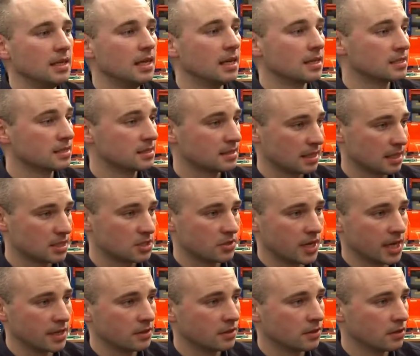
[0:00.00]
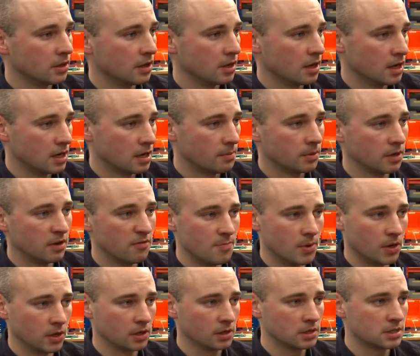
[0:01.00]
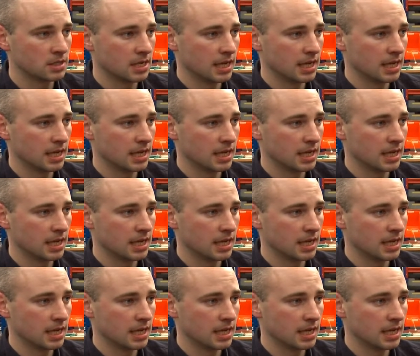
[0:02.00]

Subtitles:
Yes, that's right. There are a number of models,